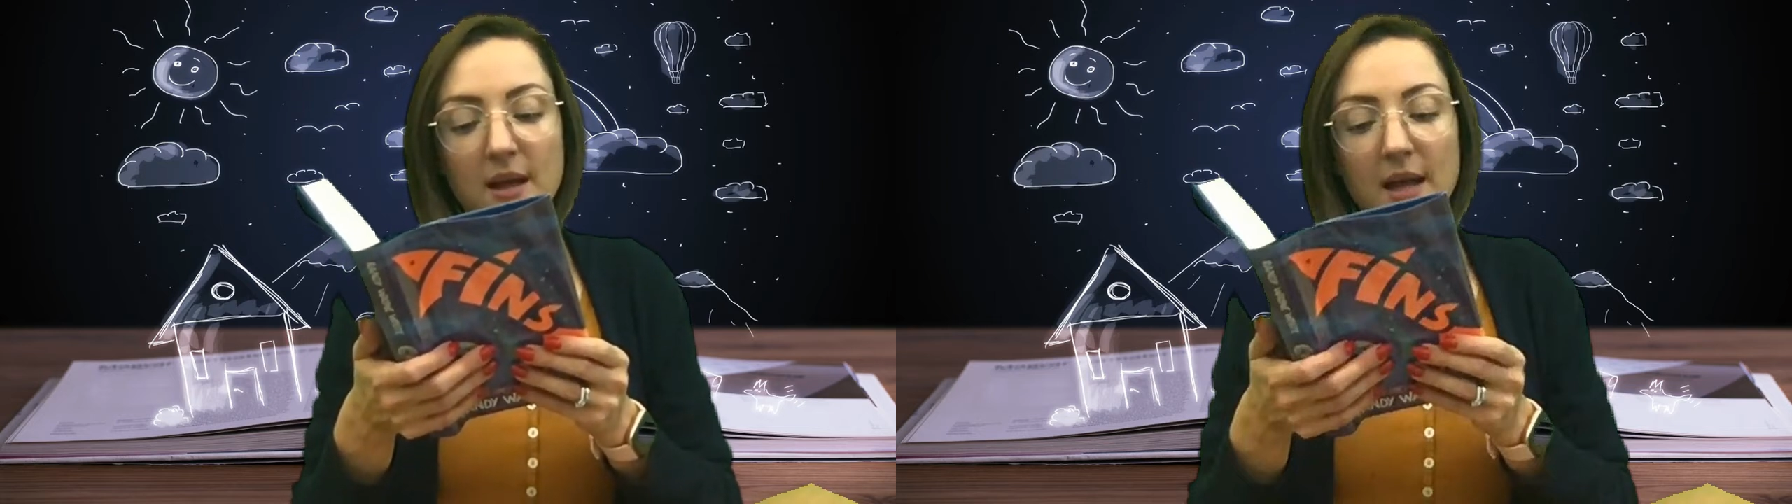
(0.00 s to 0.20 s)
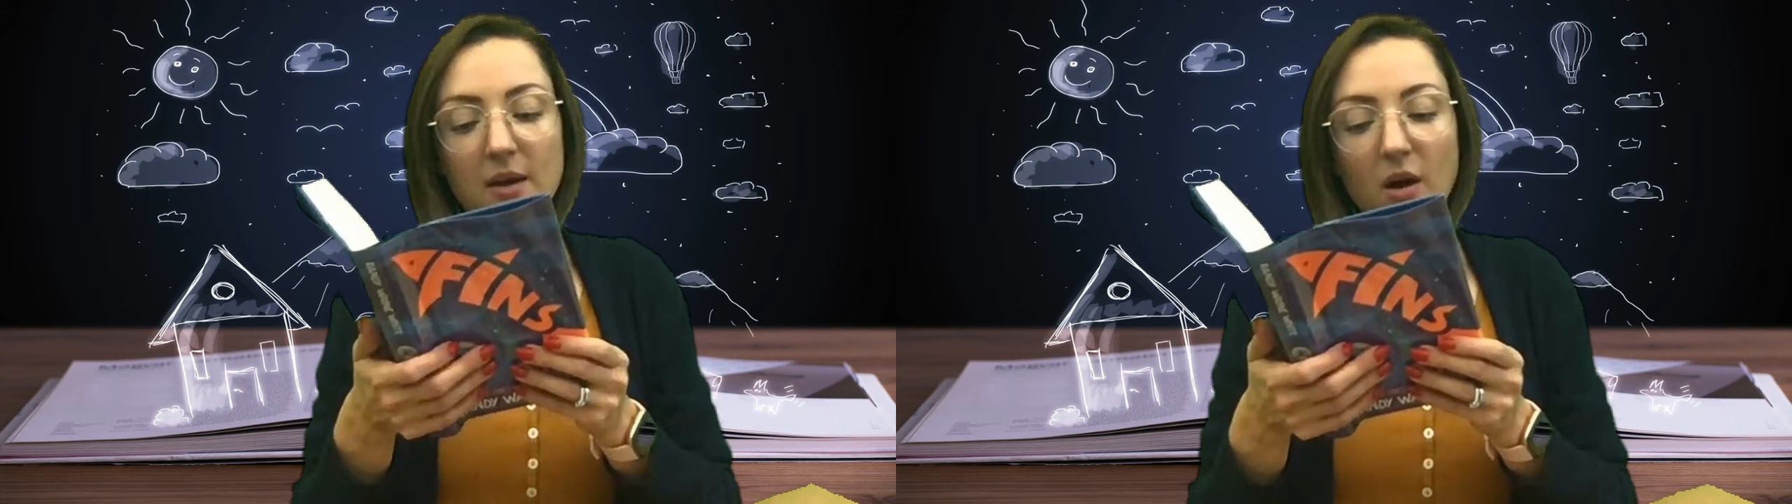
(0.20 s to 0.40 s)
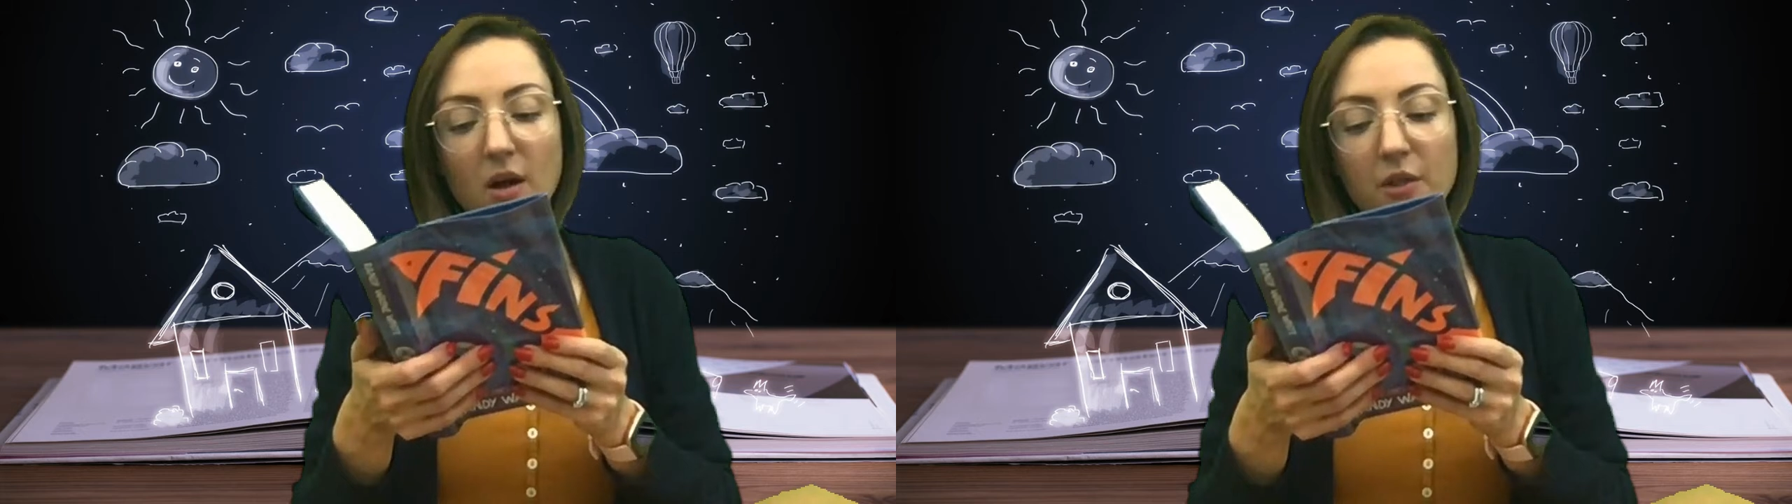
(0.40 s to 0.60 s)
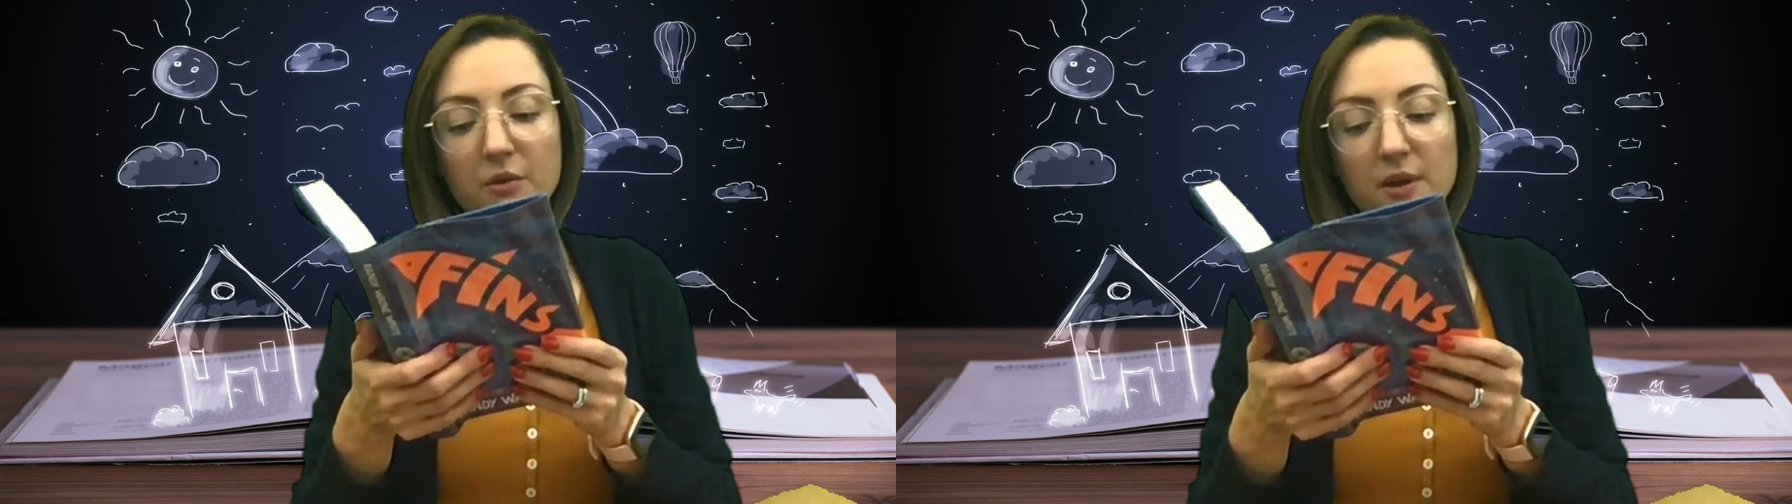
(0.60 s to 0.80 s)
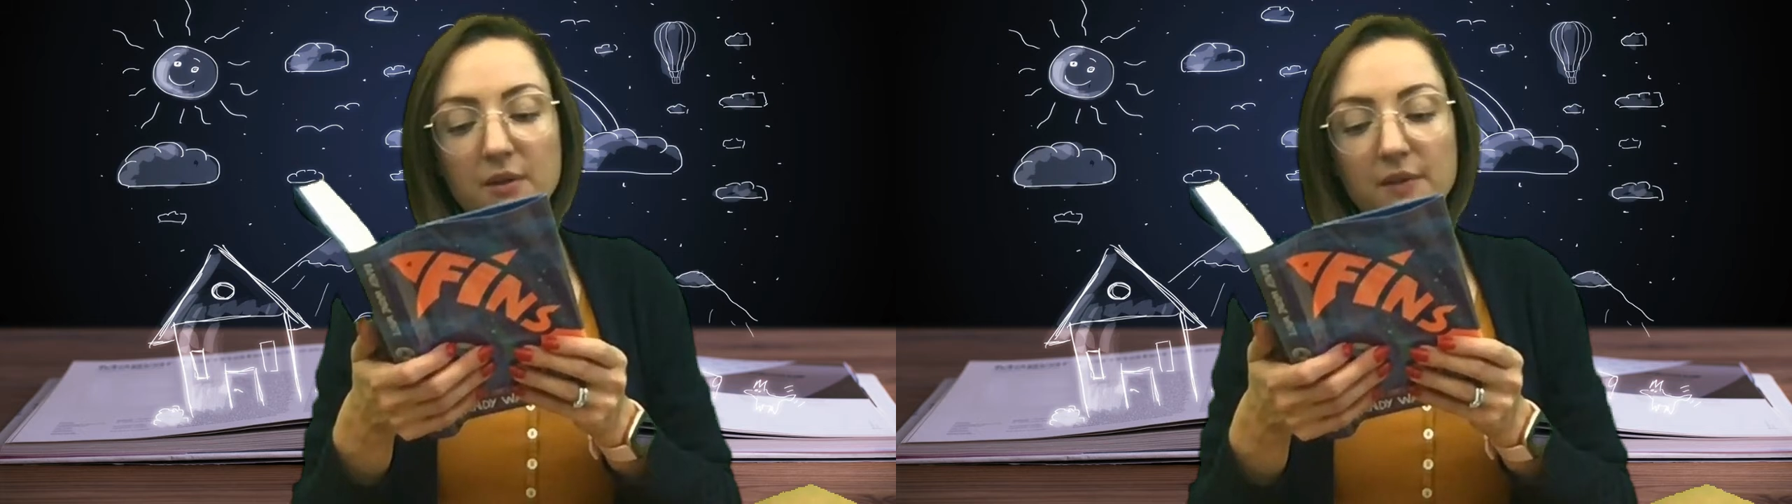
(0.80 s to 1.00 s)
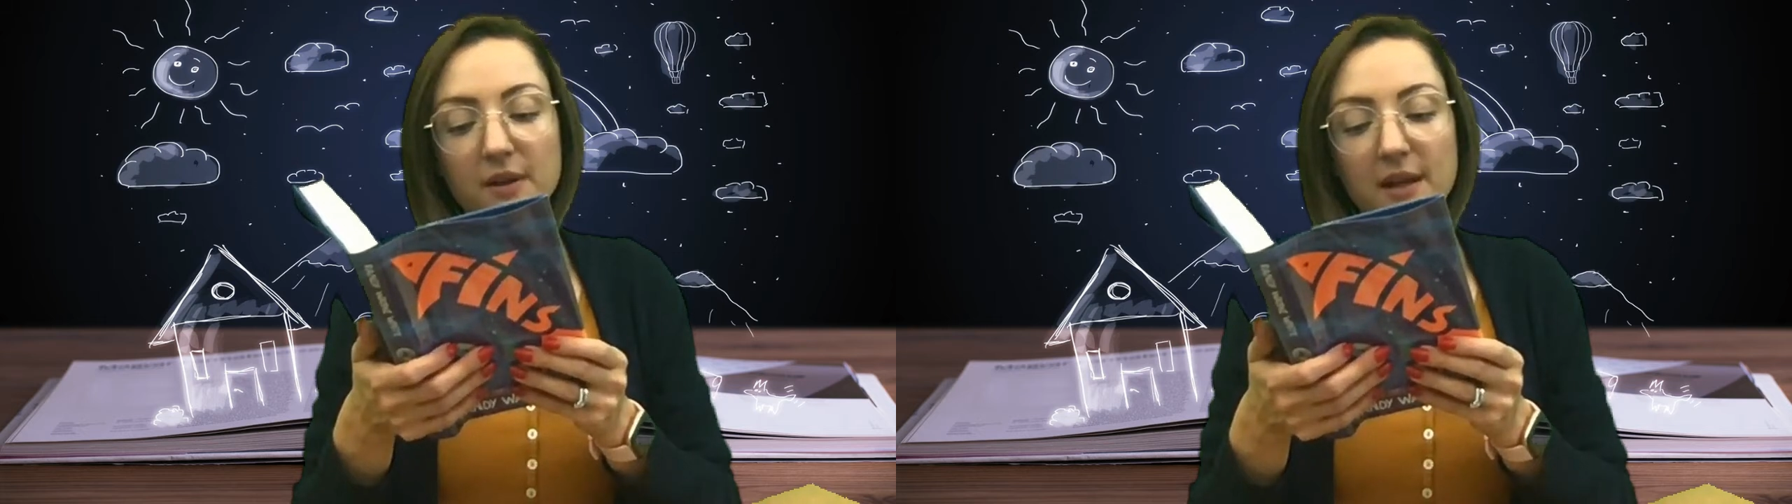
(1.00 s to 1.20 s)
and all 3 feel